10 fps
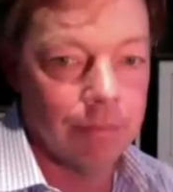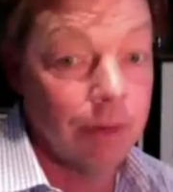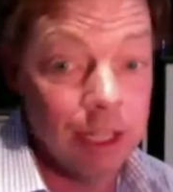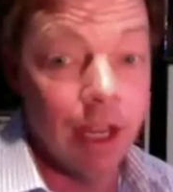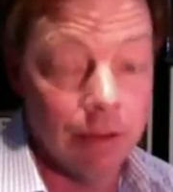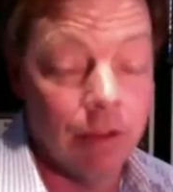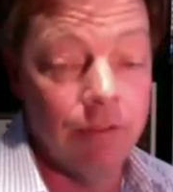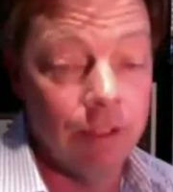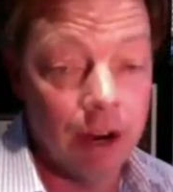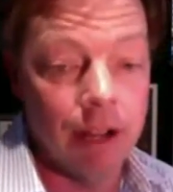really, a,
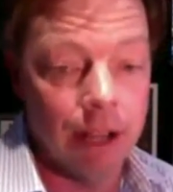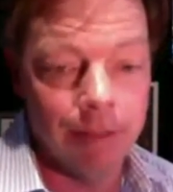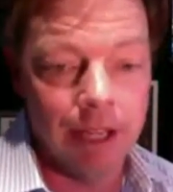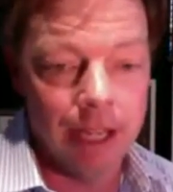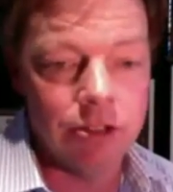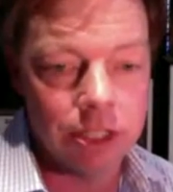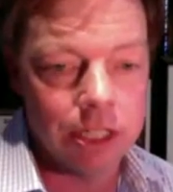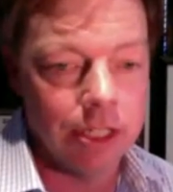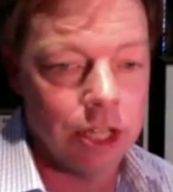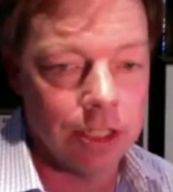a, very, I mean,
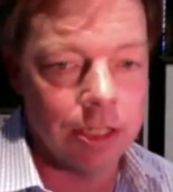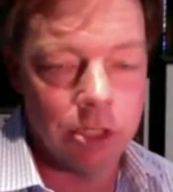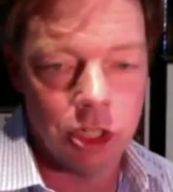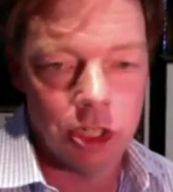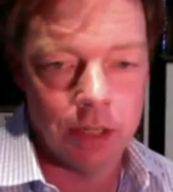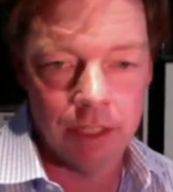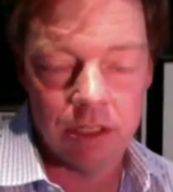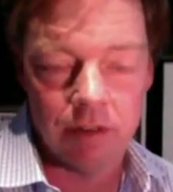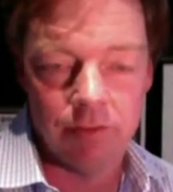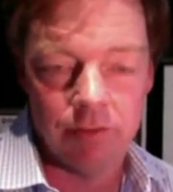interesting juxtaposition of
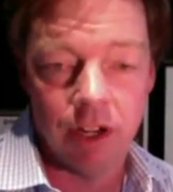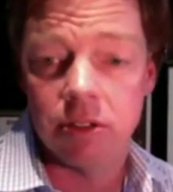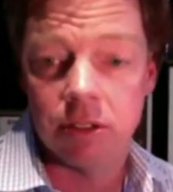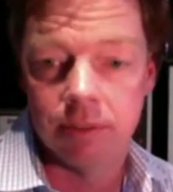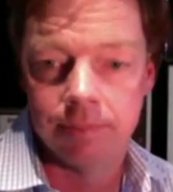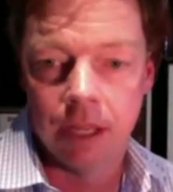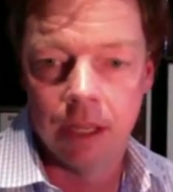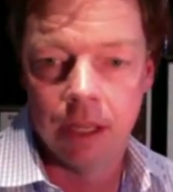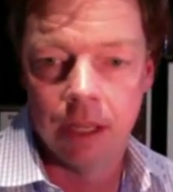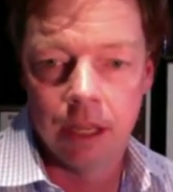these two photos.
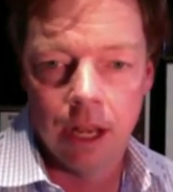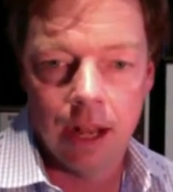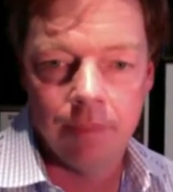Well, I um,